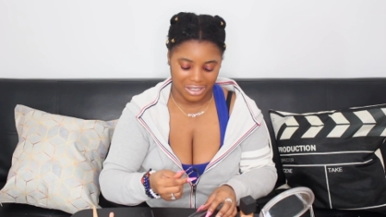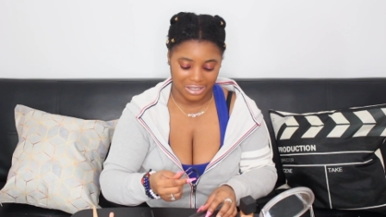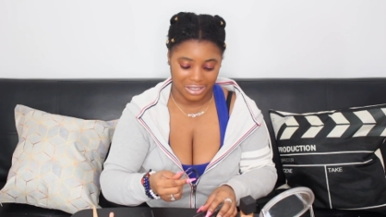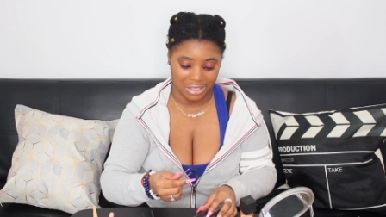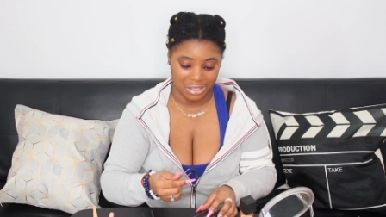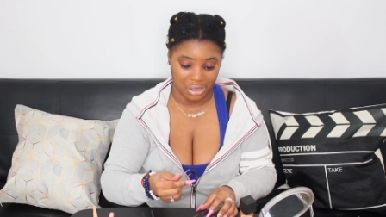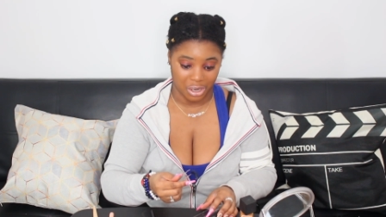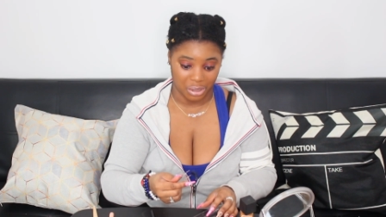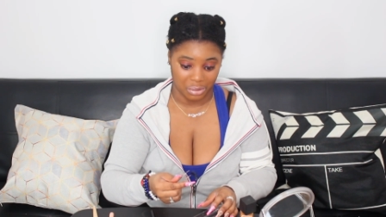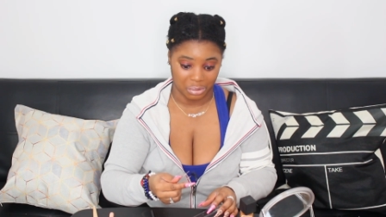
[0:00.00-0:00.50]

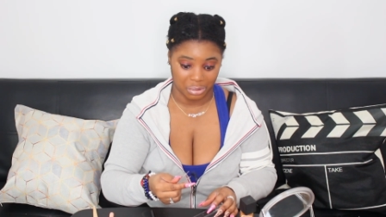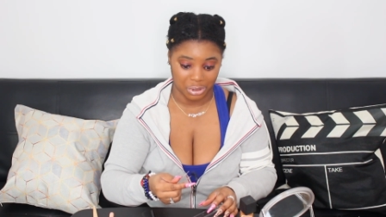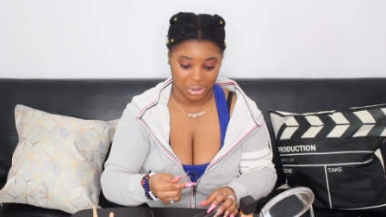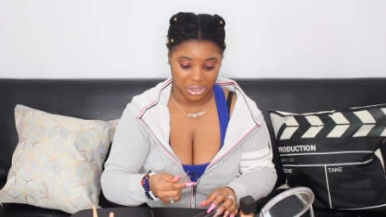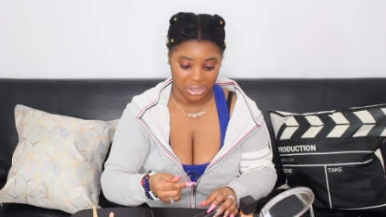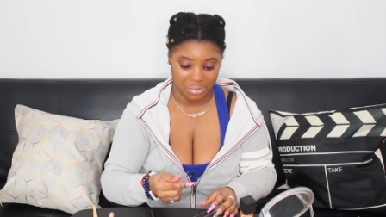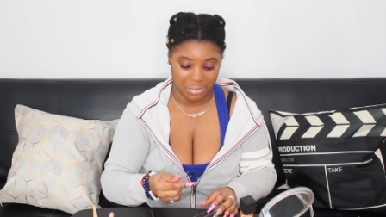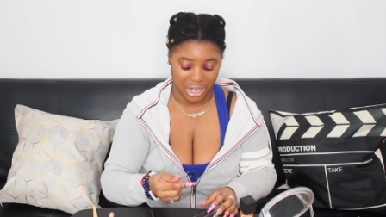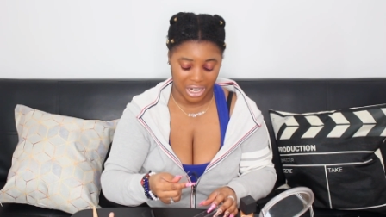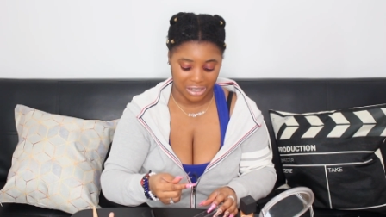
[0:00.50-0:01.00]
These are
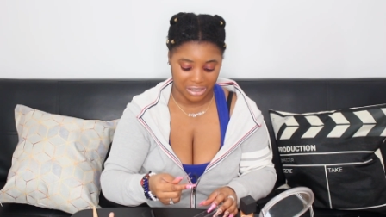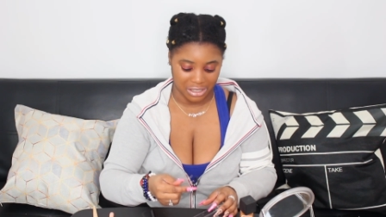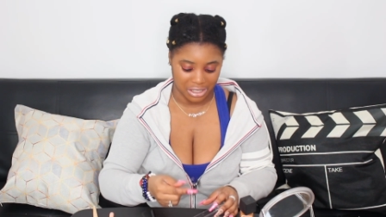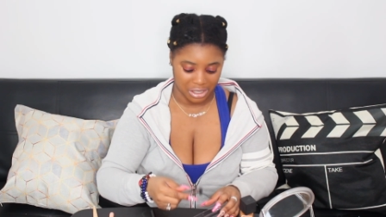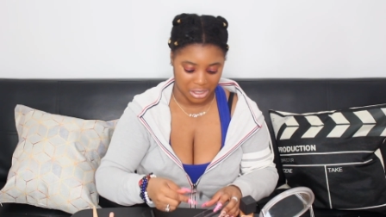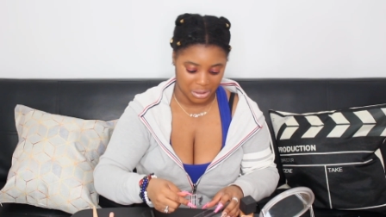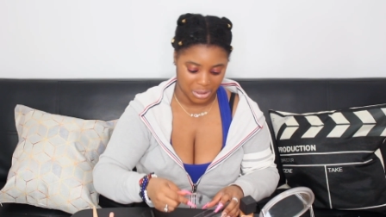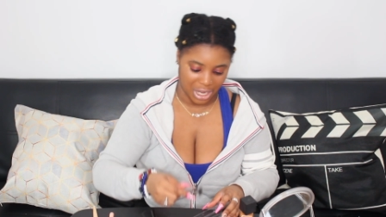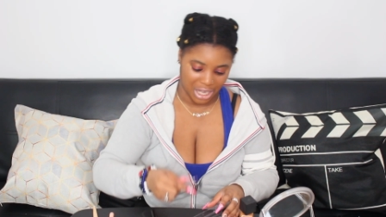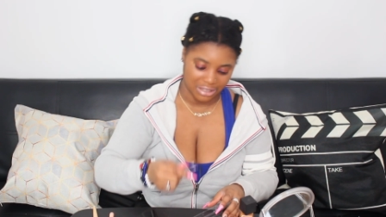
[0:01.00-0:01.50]
really
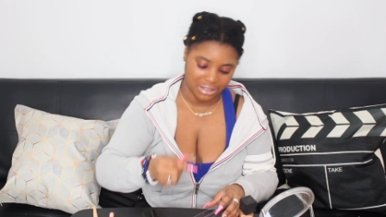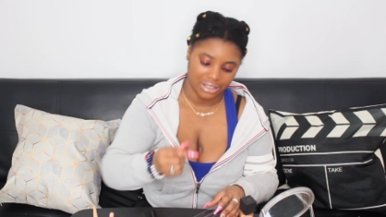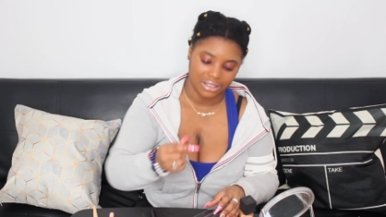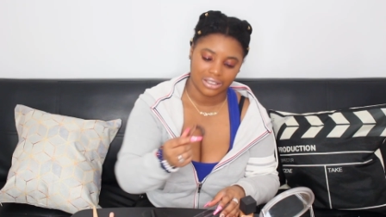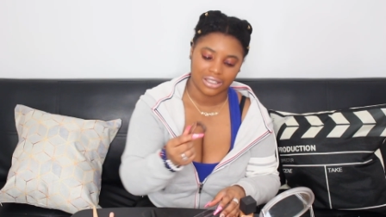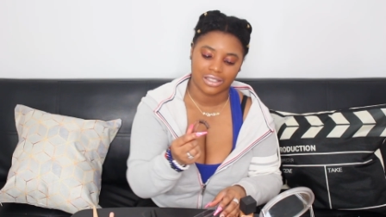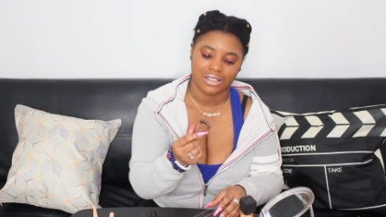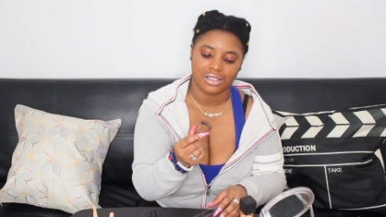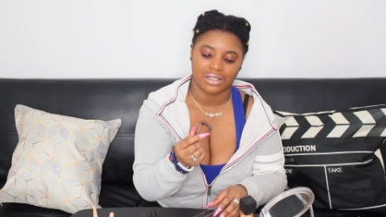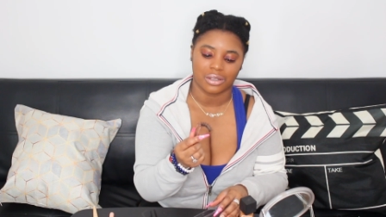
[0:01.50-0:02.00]
magnetic. I think
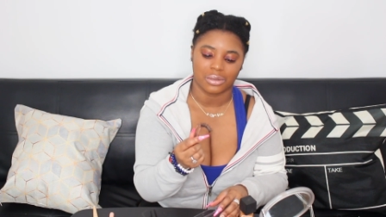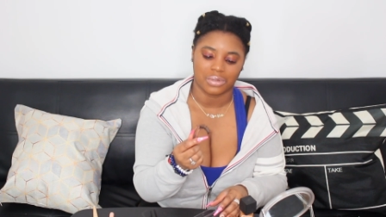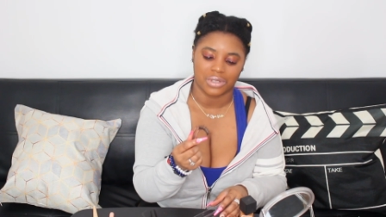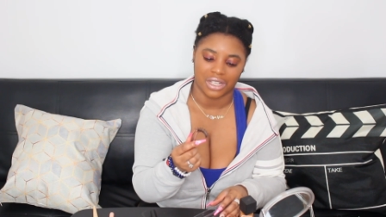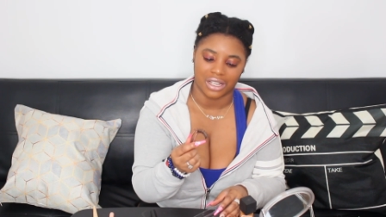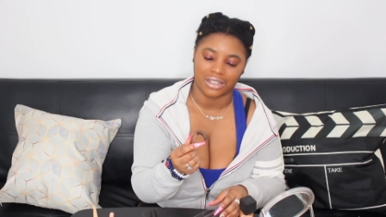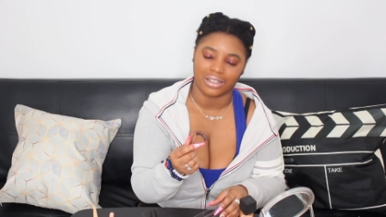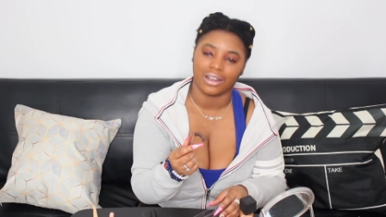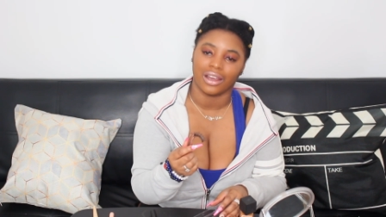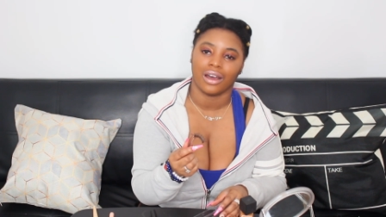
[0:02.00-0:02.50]
this is
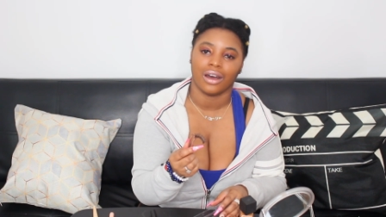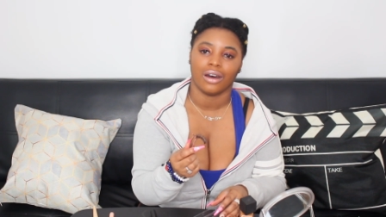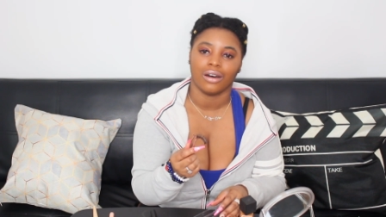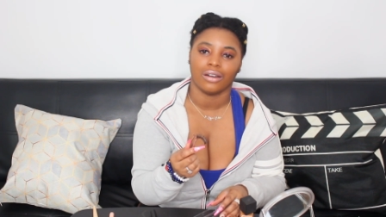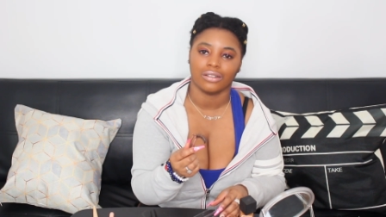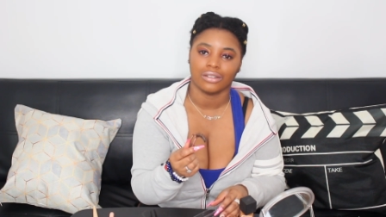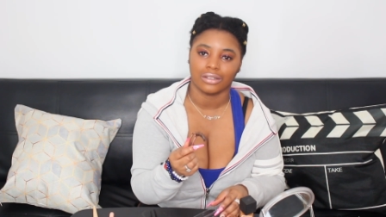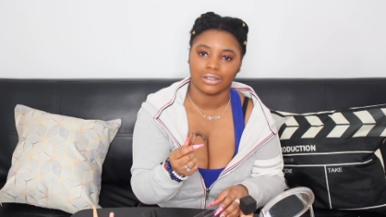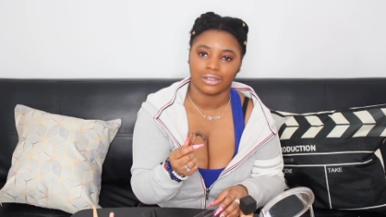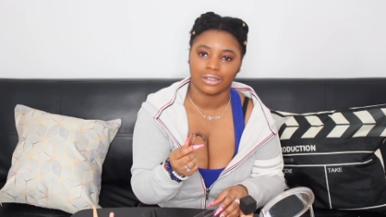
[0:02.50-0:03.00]
upside down.